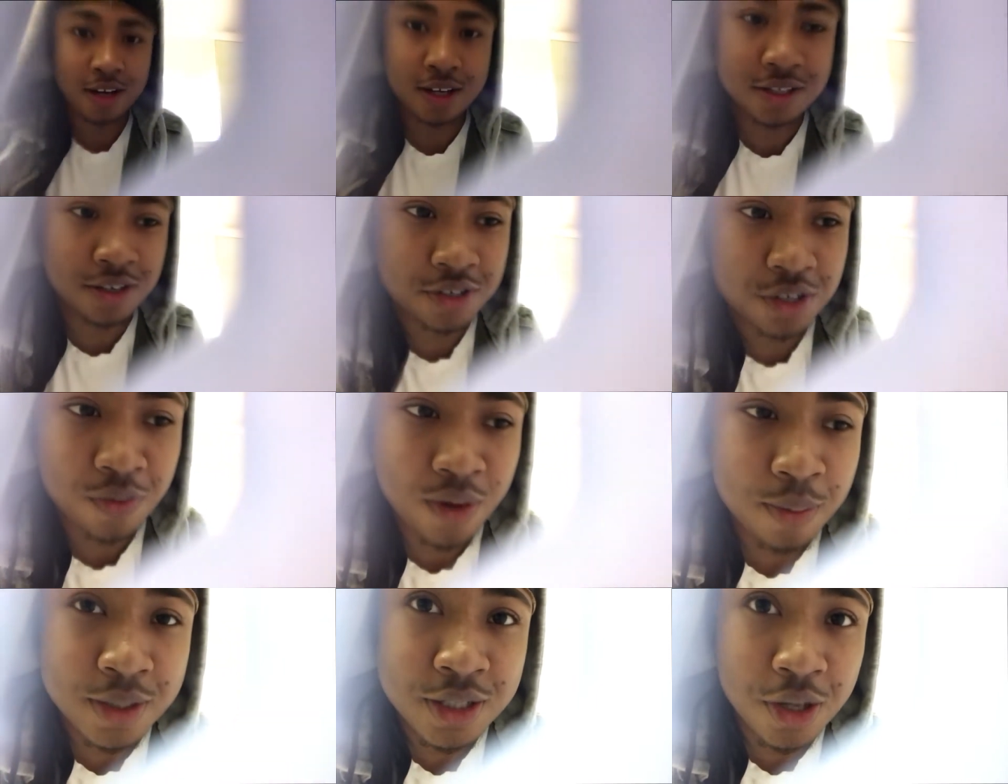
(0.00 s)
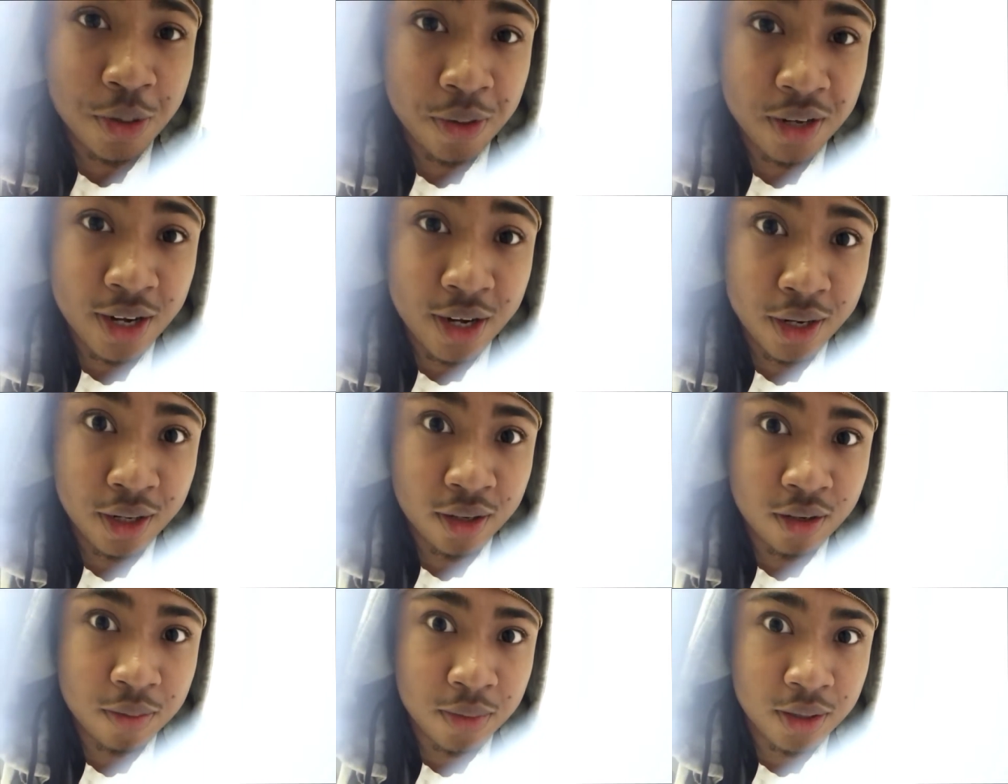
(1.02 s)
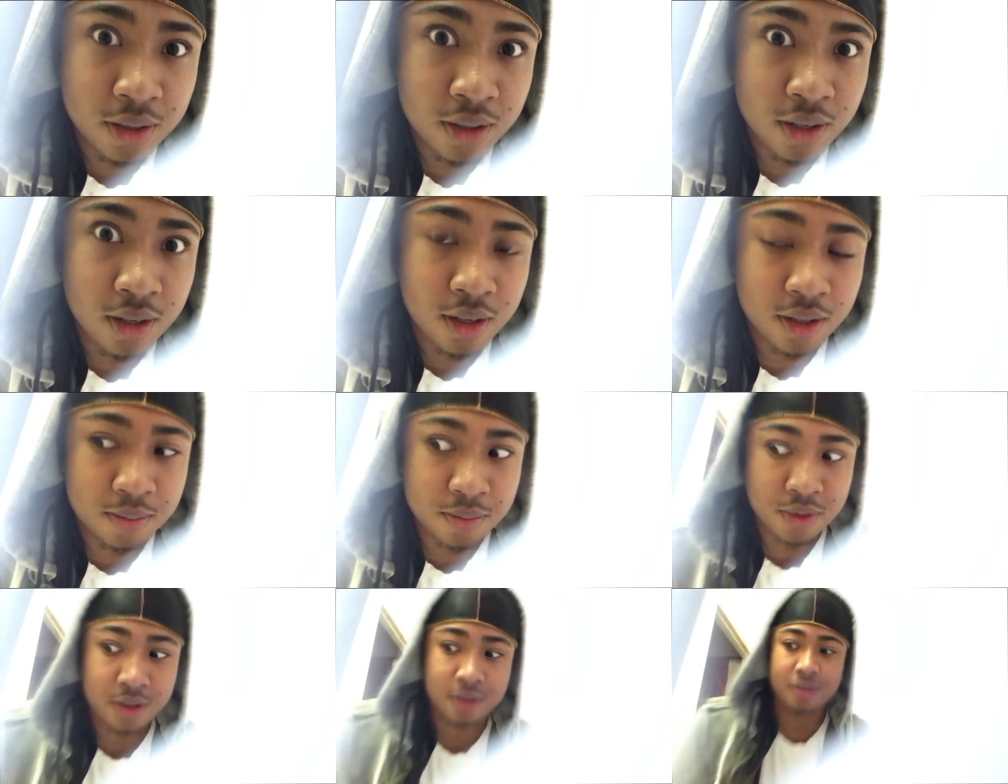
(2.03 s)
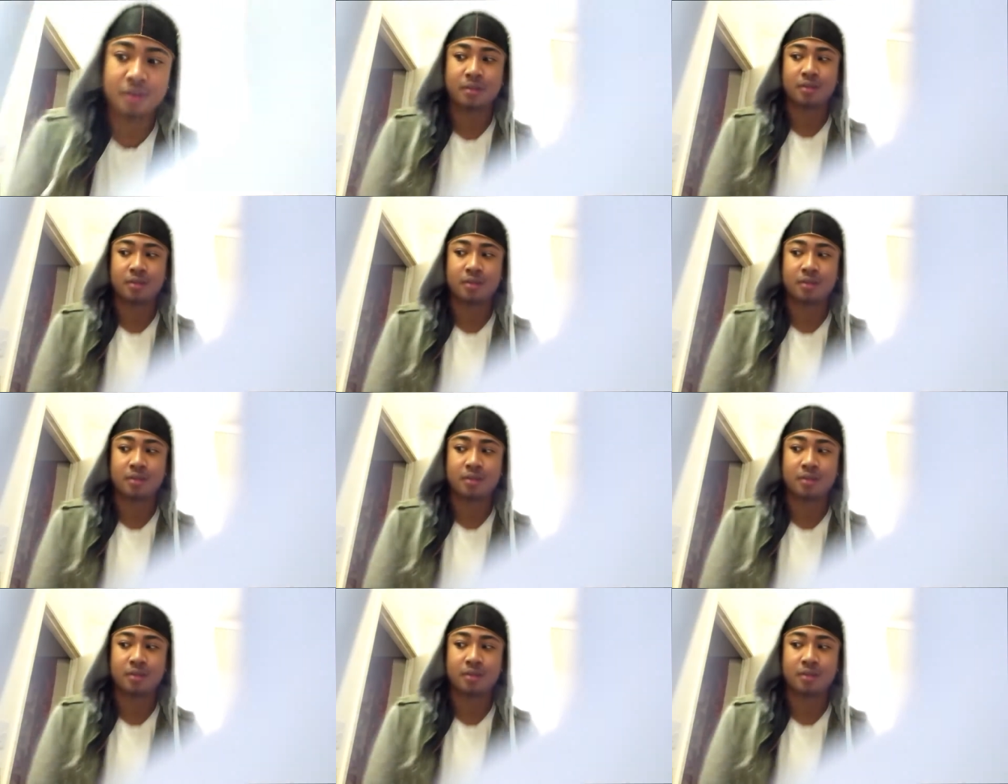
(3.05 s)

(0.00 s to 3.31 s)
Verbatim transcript: Okay, so she want me to go in there. Oh my god, bro.